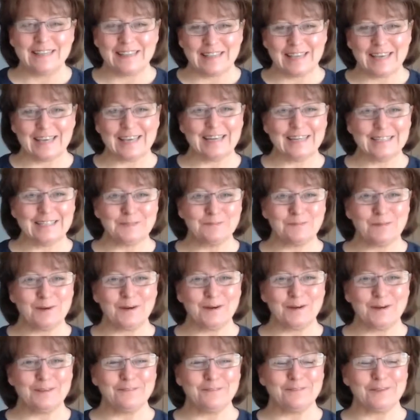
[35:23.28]
that is
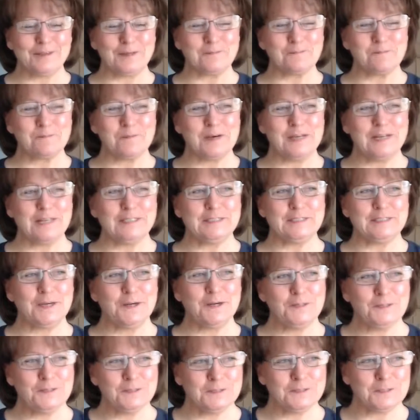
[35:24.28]
part of it but it's
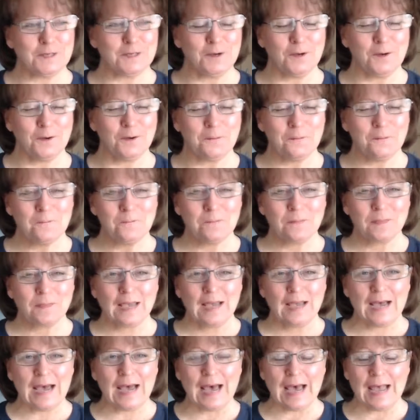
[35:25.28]
also
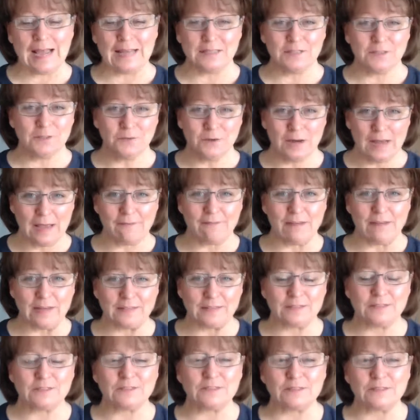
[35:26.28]
I do have
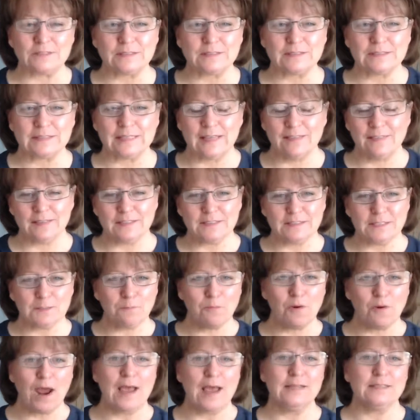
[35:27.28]
answers. And this
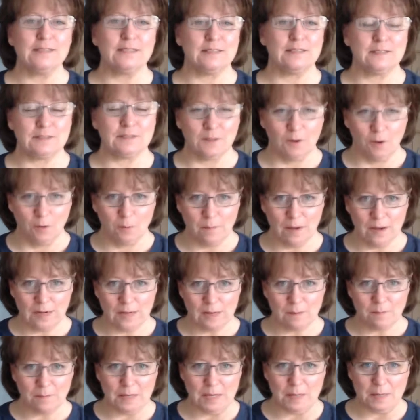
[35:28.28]
surprises so
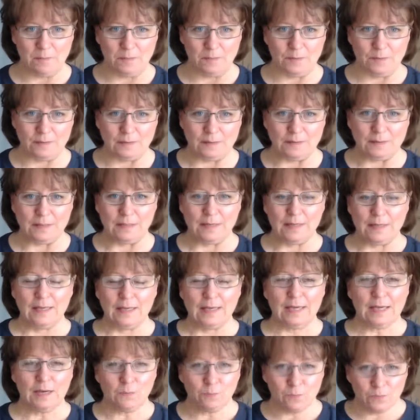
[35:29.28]
many people.
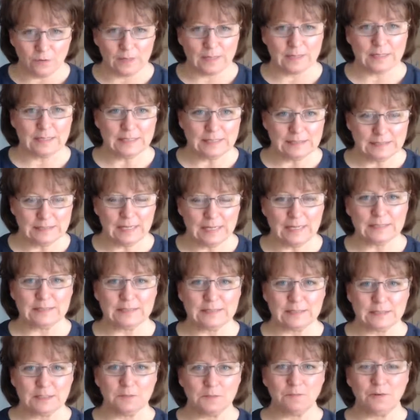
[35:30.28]
It really does.
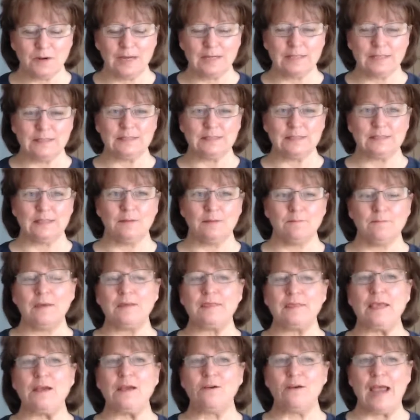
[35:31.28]
It surprises them
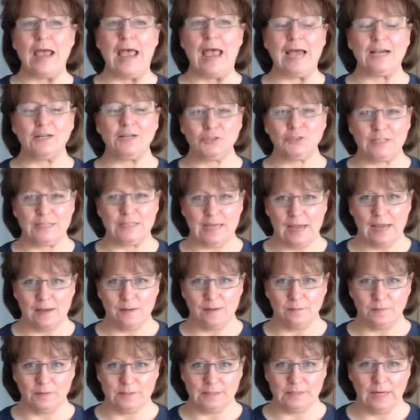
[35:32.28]
that they're actually
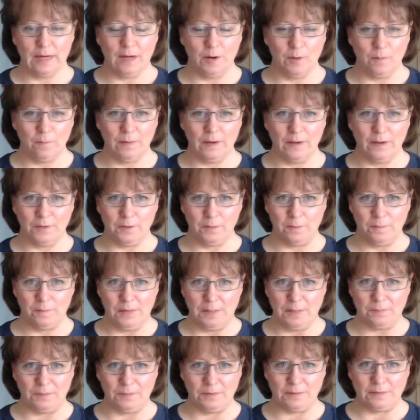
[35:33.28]
able to help other
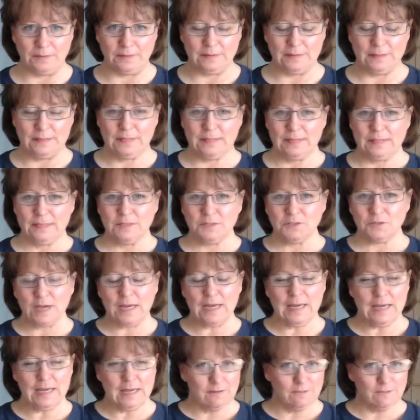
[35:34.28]
people. So I
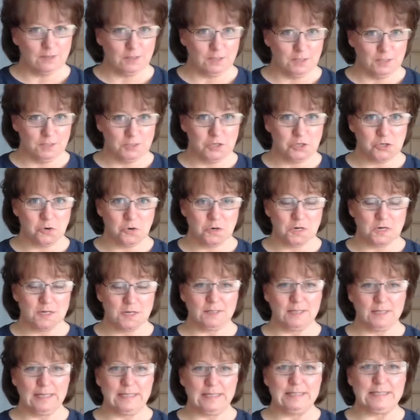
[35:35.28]
can give a, a
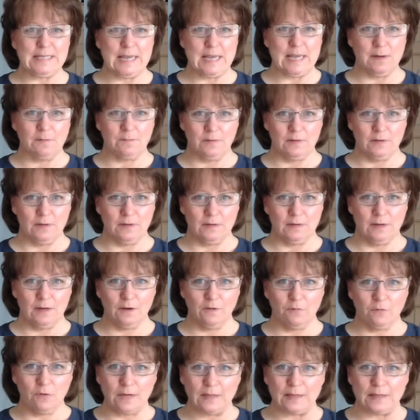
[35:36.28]
short example
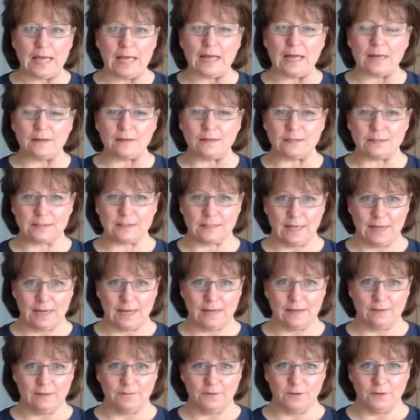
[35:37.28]
of what that looks like
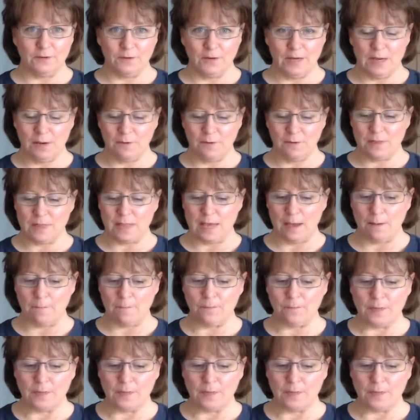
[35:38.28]
if you're okay with that.